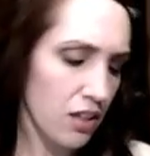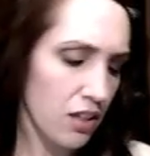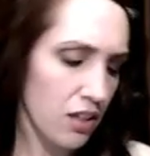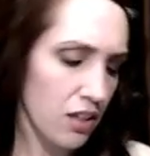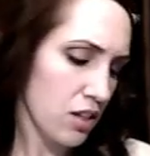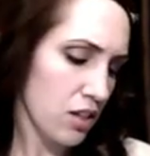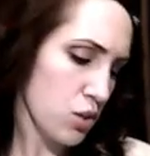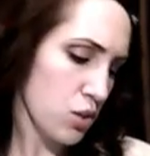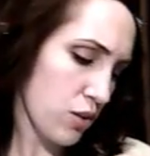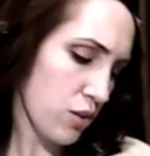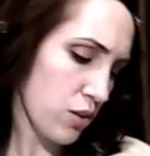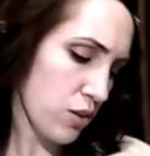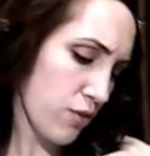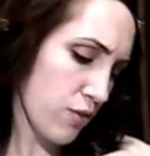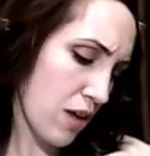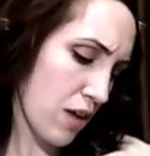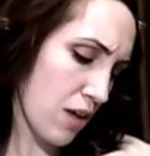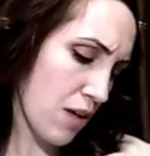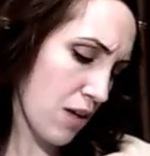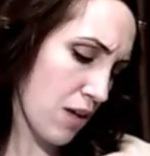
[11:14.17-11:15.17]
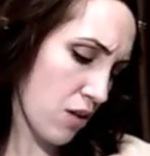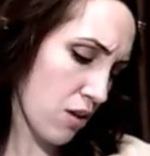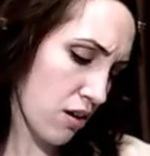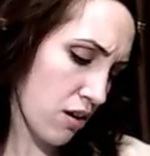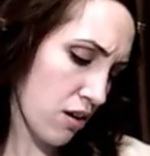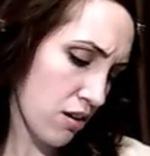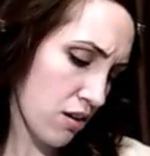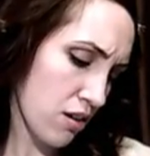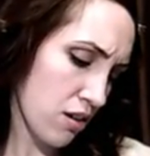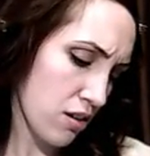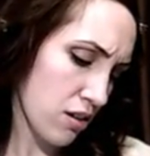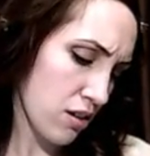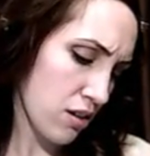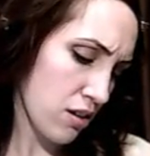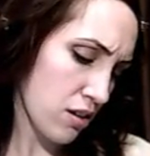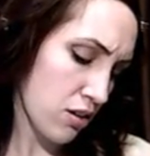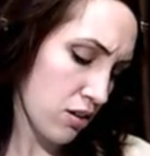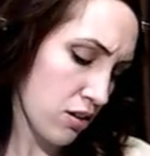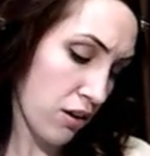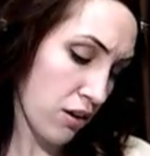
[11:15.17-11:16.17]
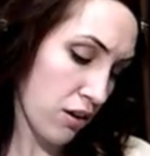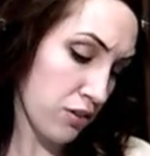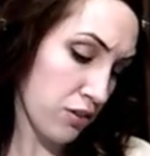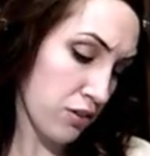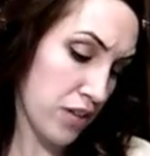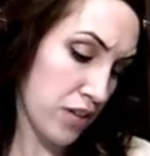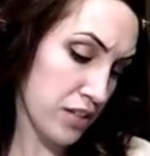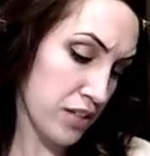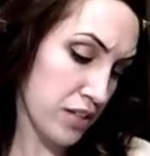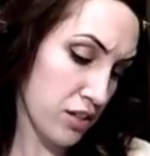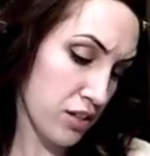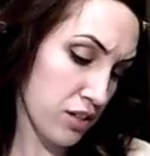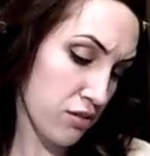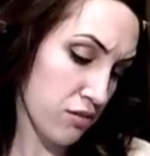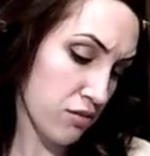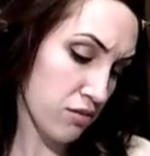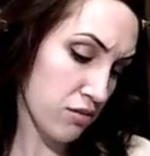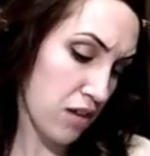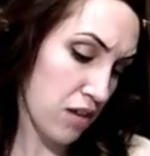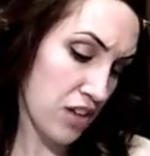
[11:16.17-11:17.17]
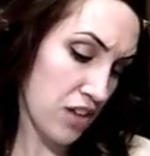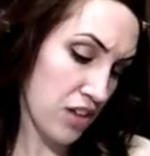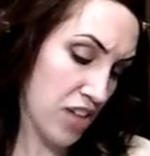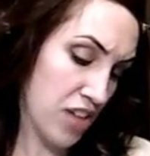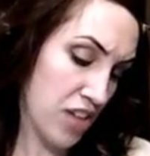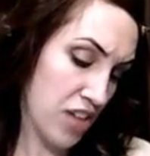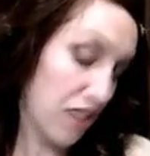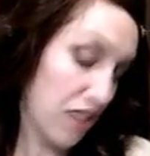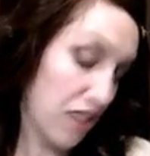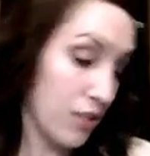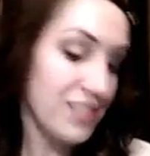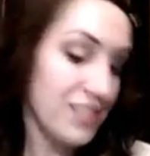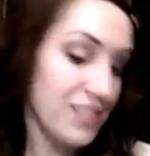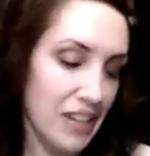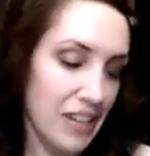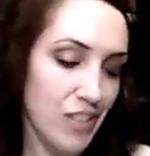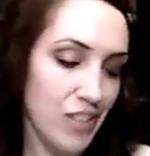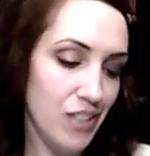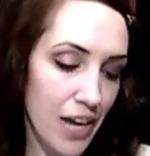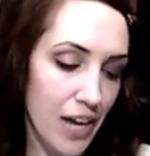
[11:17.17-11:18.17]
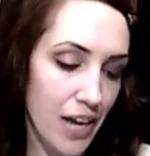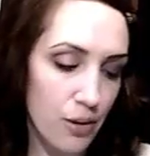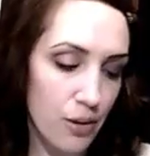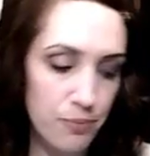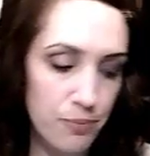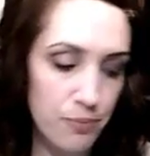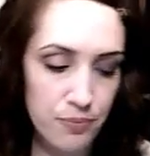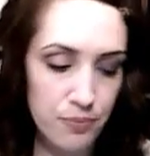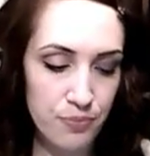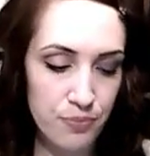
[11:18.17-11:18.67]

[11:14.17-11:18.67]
24-hour color tattoo. Eyeshadow. It's an eyeshadow.